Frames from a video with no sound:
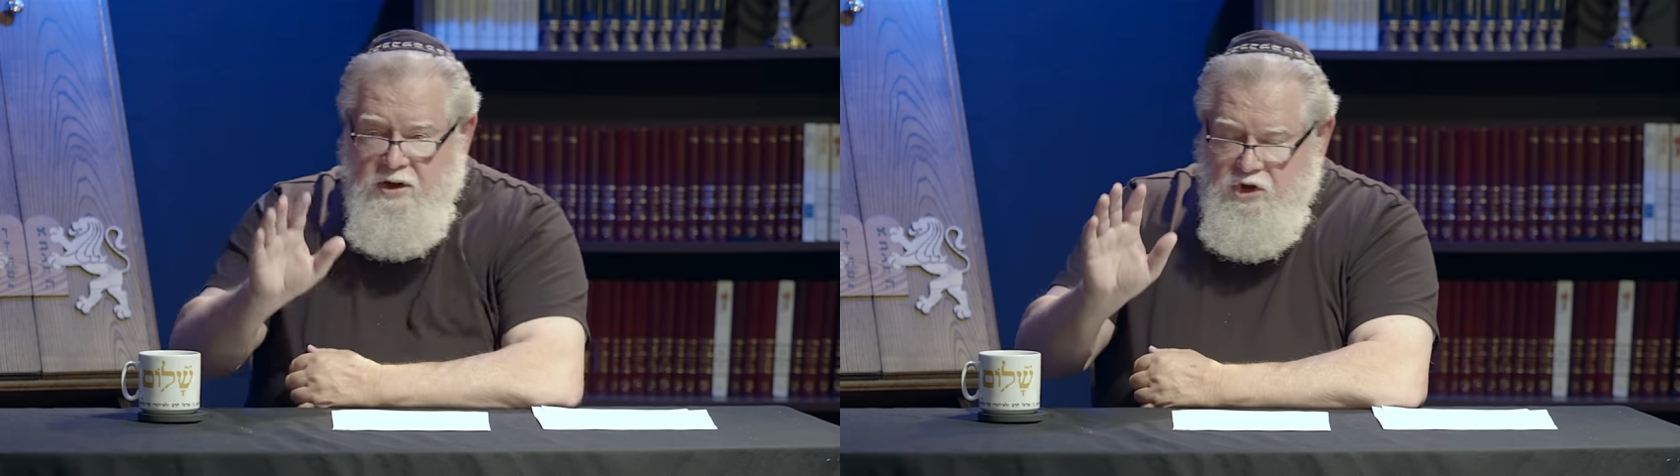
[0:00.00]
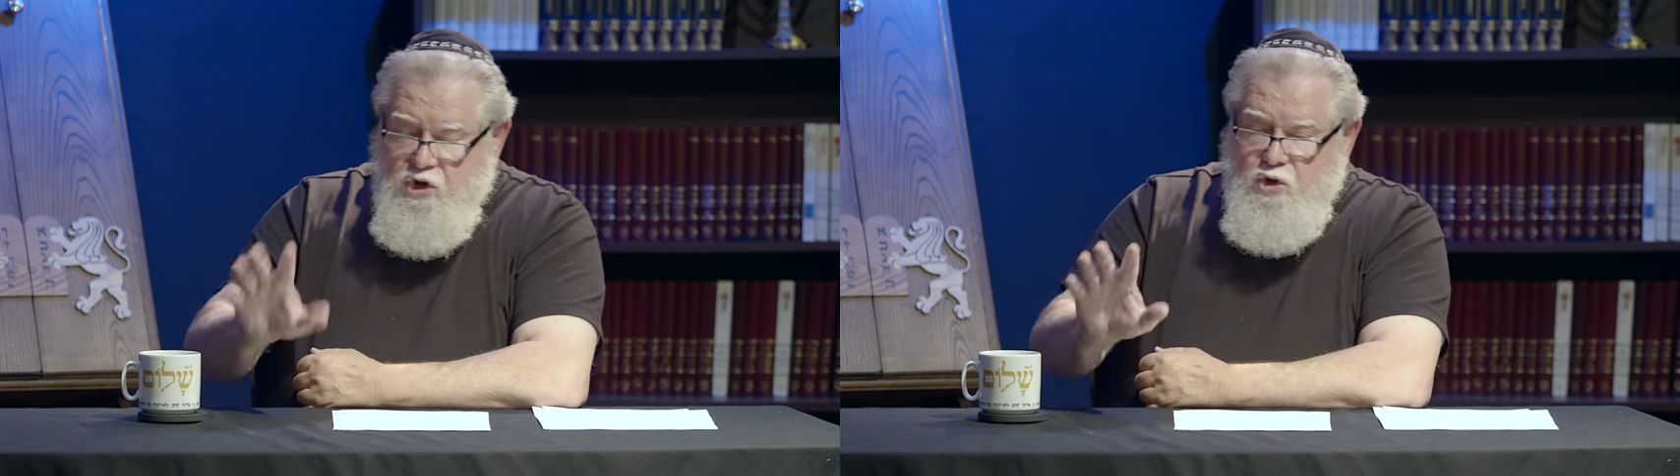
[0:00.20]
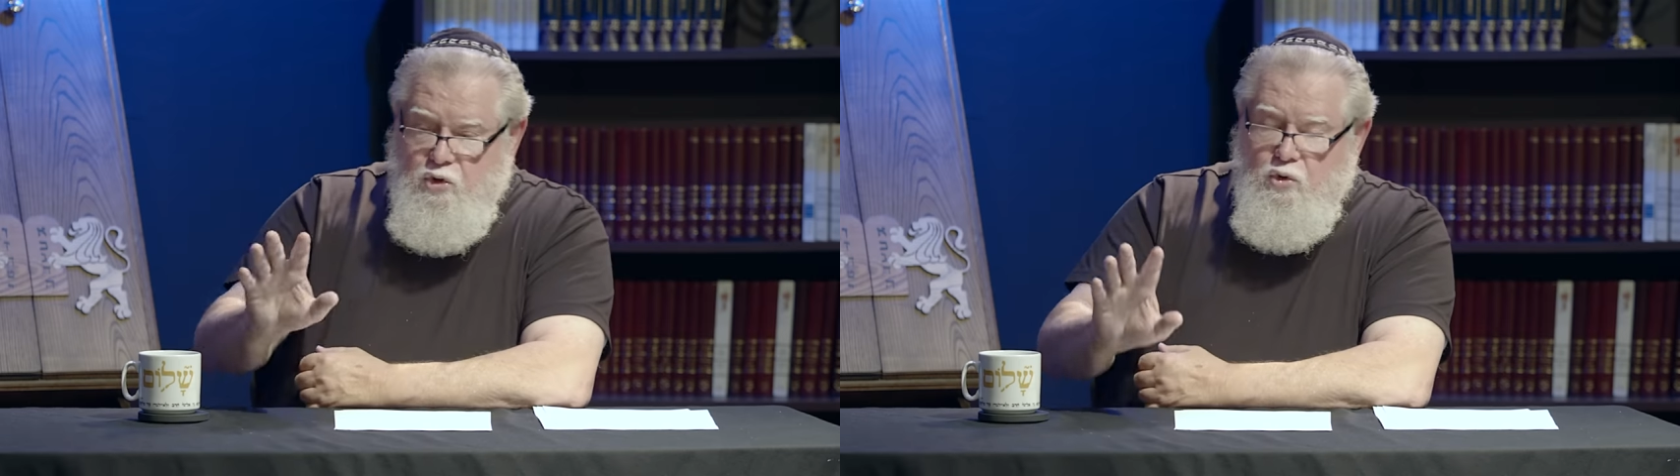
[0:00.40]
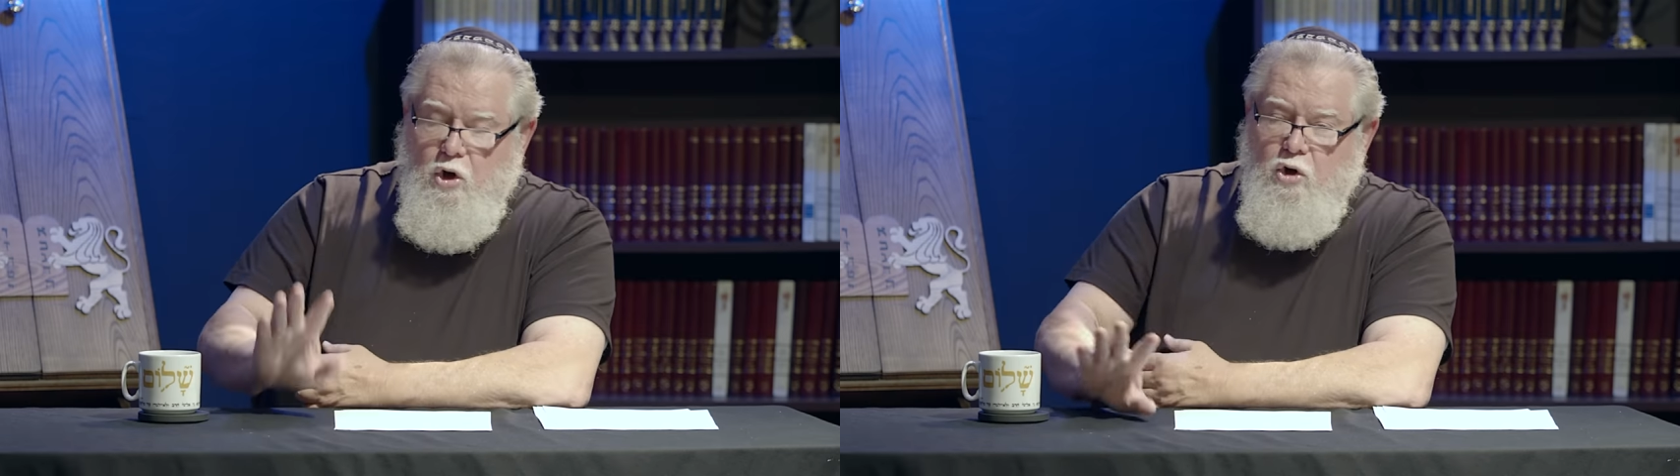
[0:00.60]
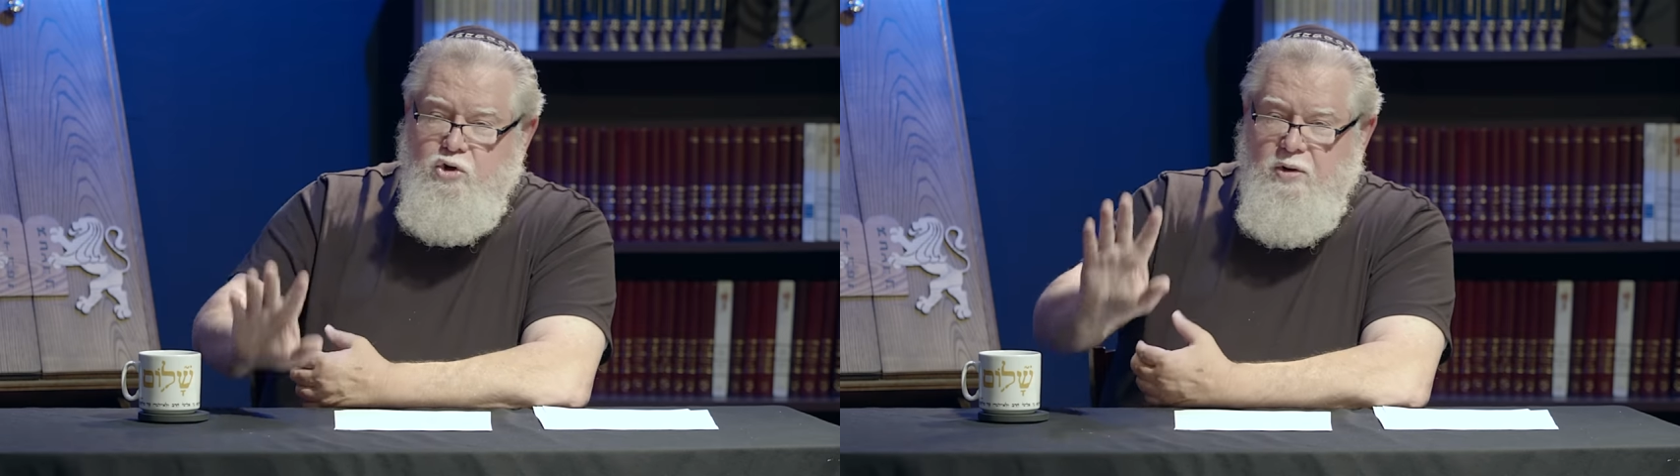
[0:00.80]
You,
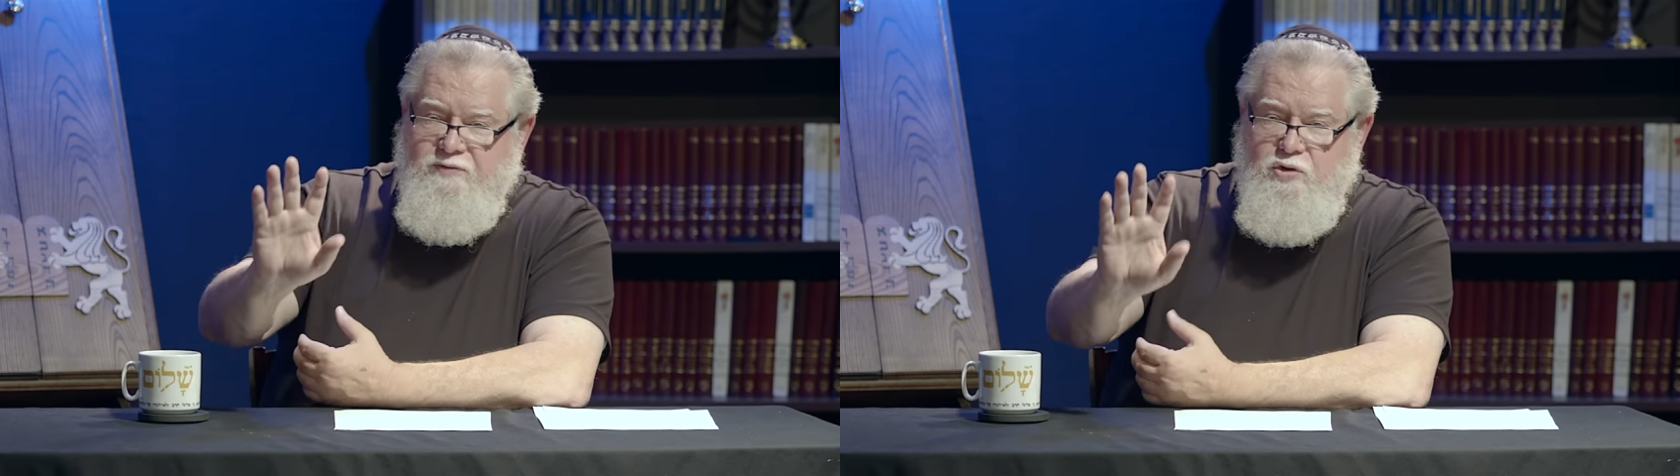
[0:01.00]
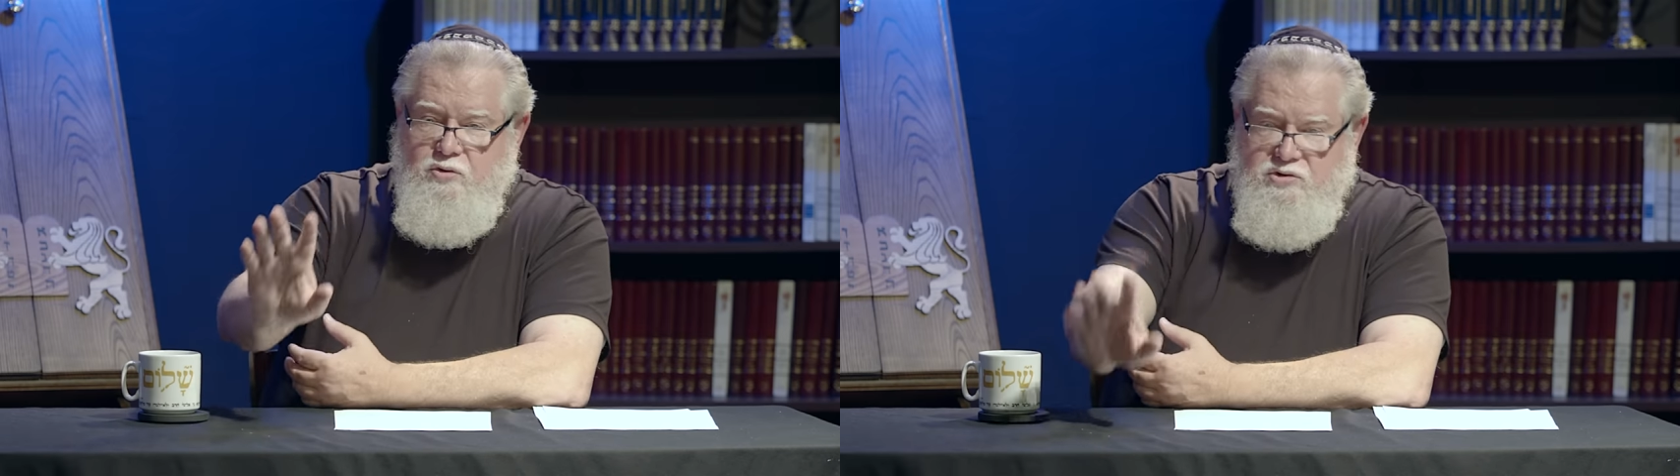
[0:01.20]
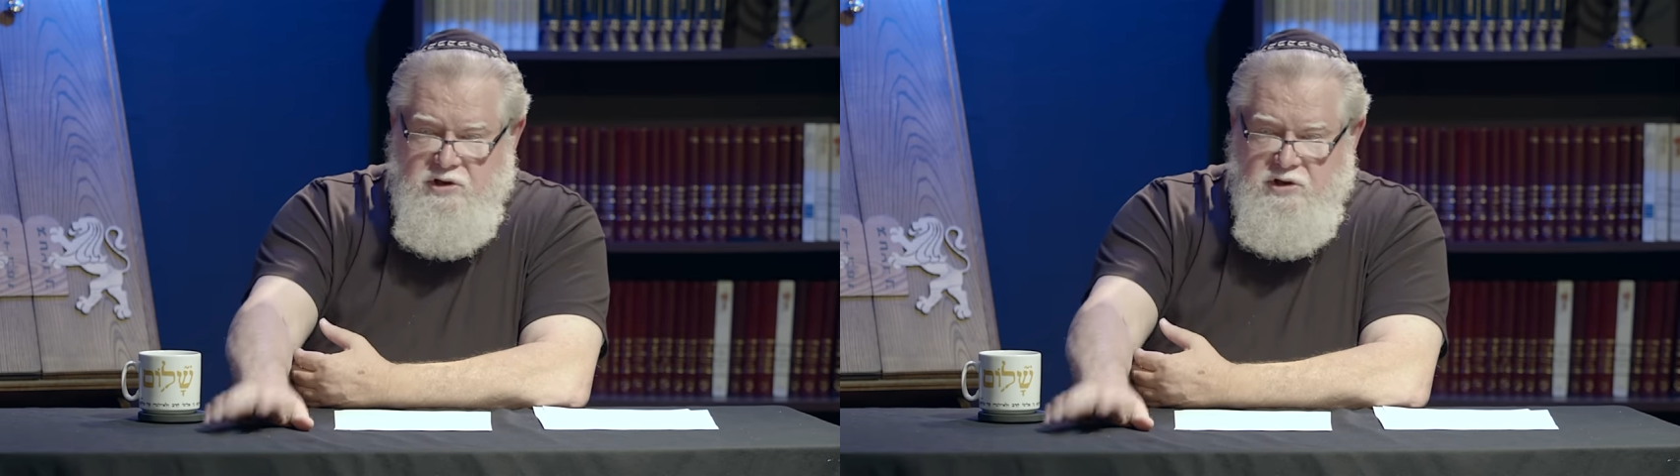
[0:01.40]
all you have to do is